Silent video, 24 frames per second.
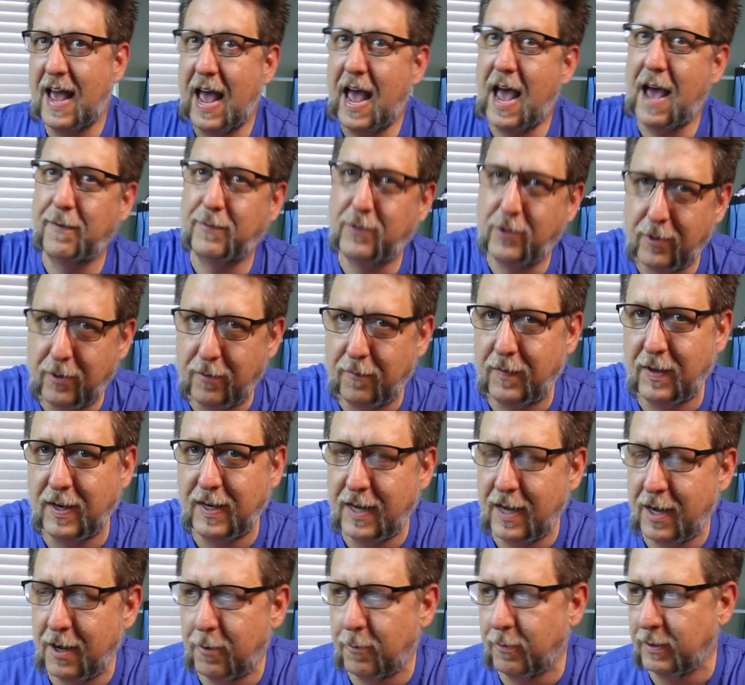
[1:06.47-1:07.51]
after the
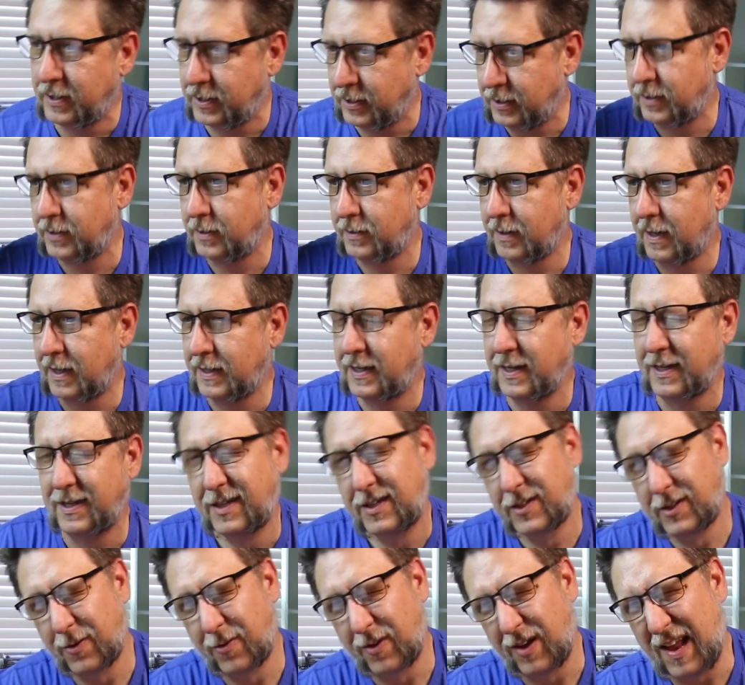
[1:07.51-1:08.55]
video, which I tend
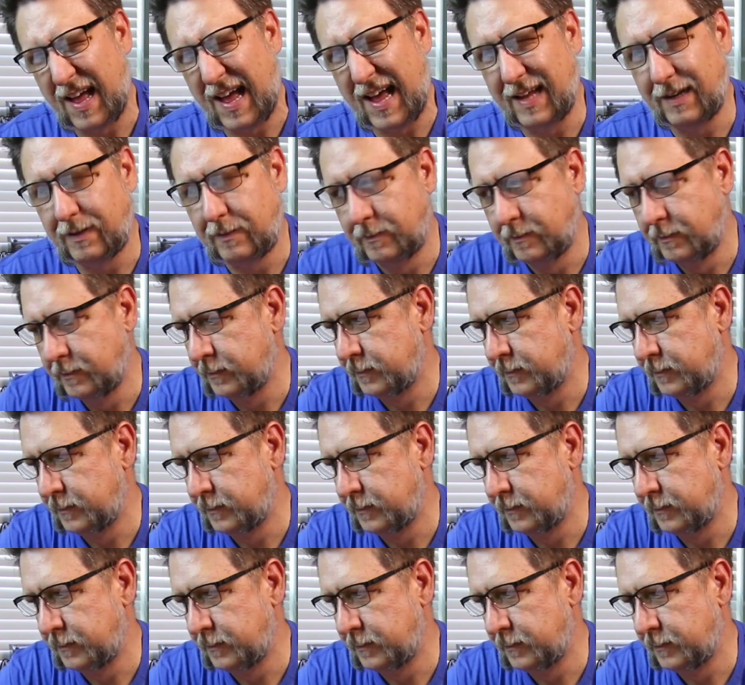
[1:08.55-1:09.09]
to do a lot.